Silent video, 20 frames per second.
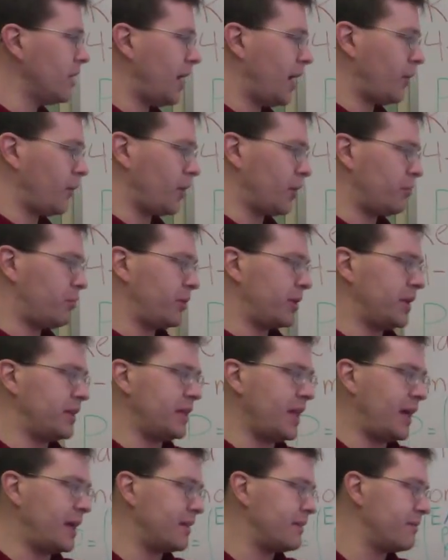I want to put in
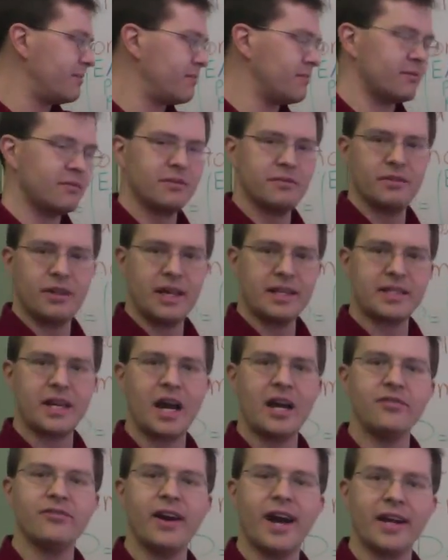that
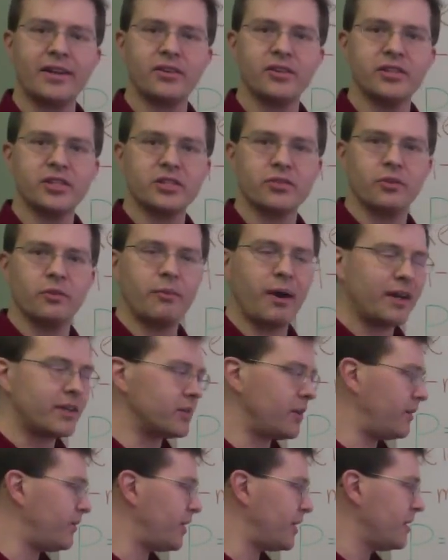SI factor just to remind
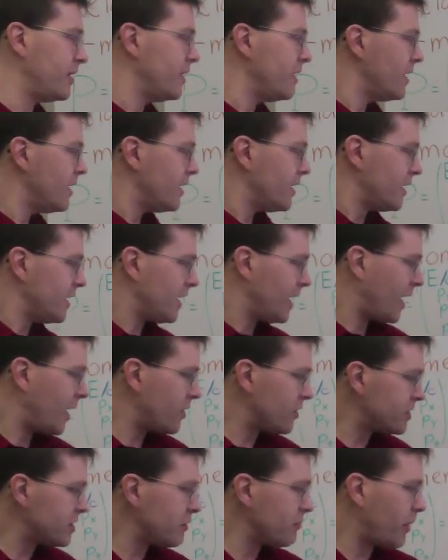you of it
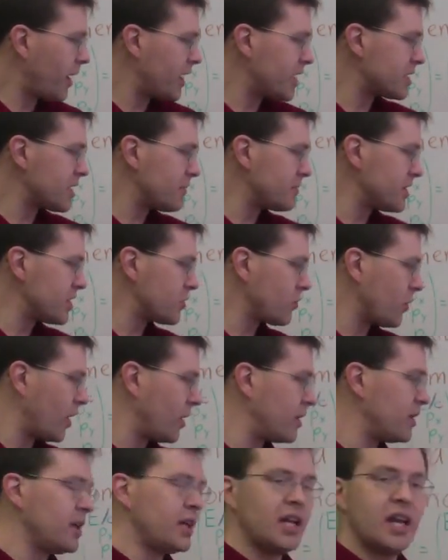energy minus mc
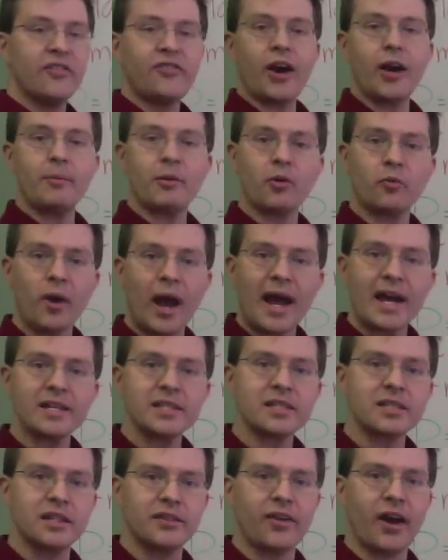squared, if I'm at
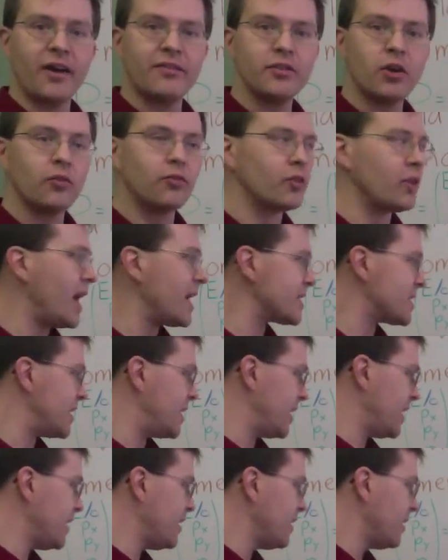rest, if I have no
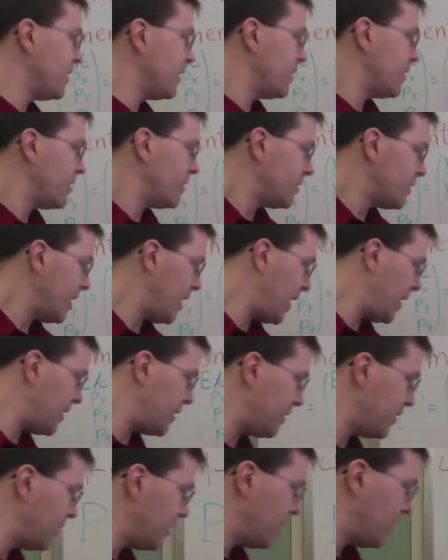velocity,
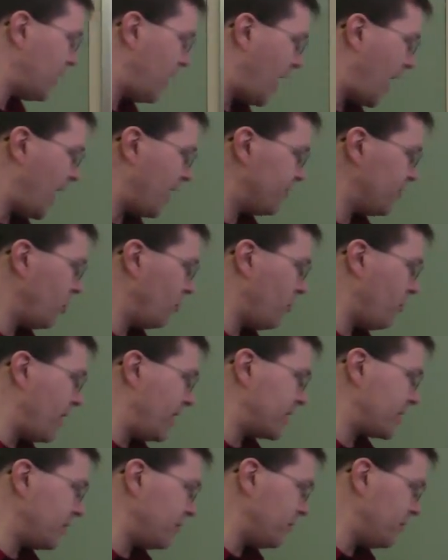then I have no
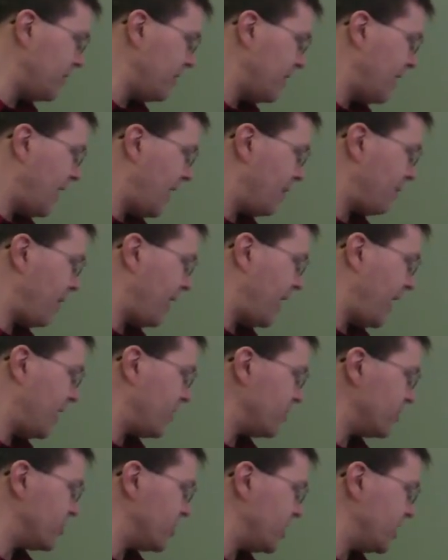momentum, and my
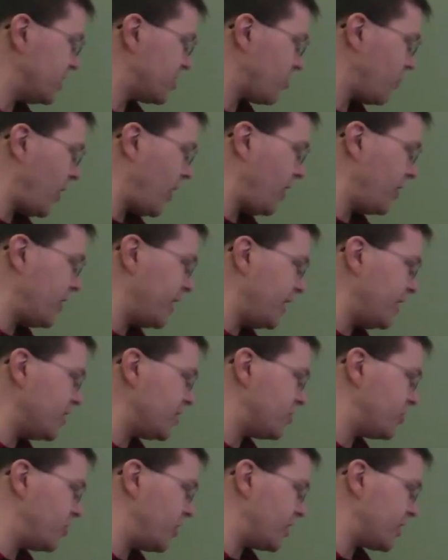energy squared
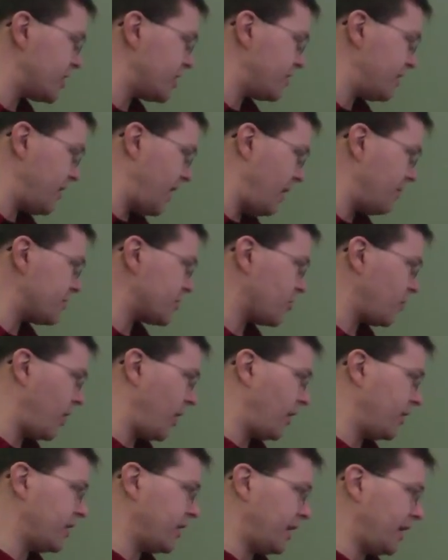is just m
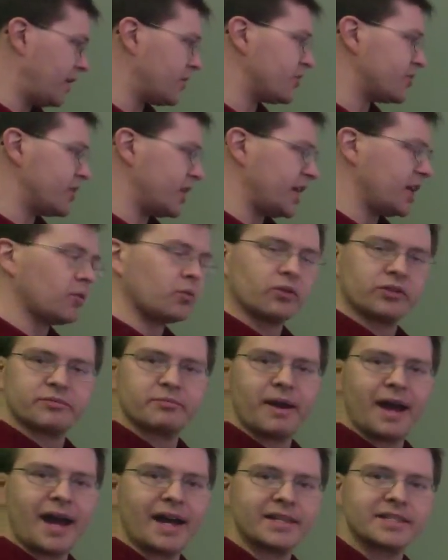squared. Energy equals
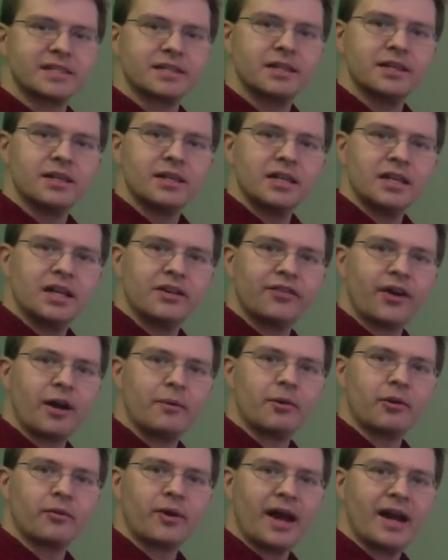mass if
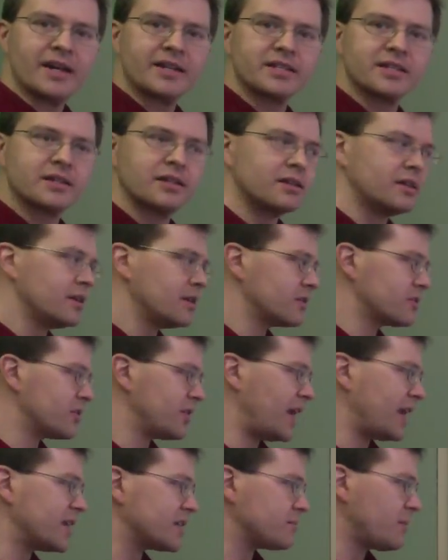I'm at rest. So
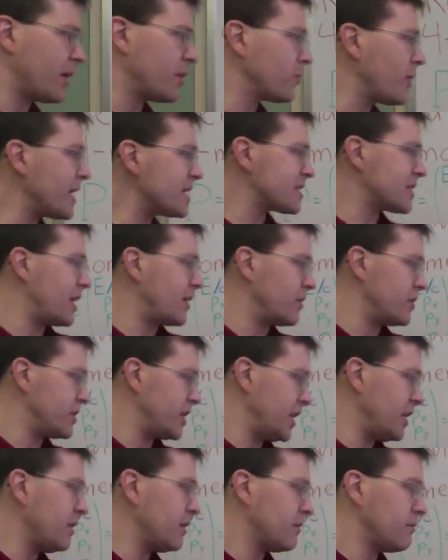that is my rest
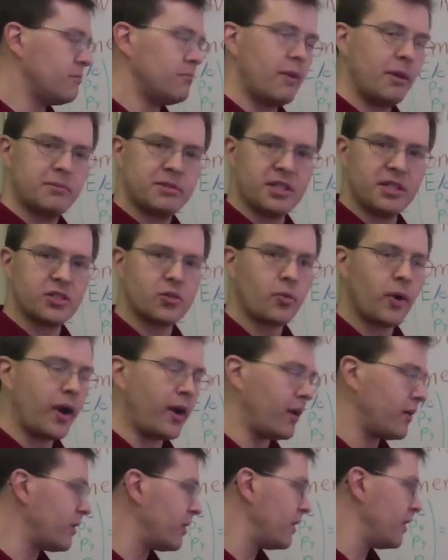energy, mc
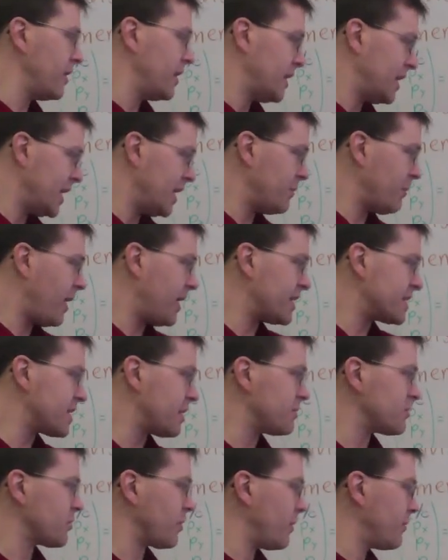squared. E minus
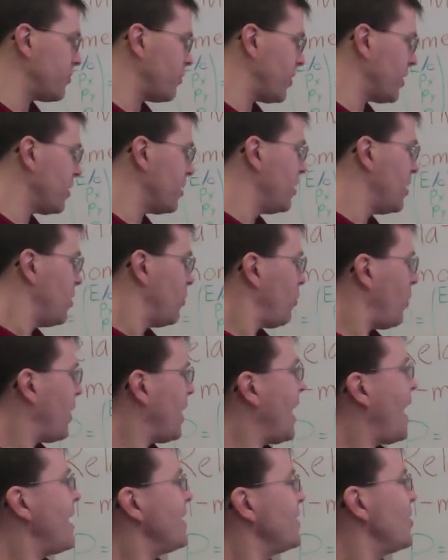m is what I'm doing. Well,
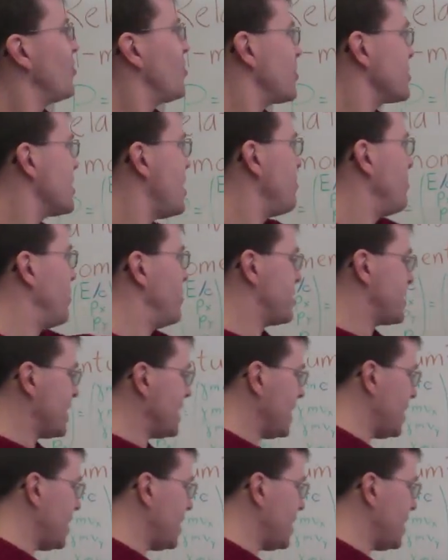hey, I know those numbers.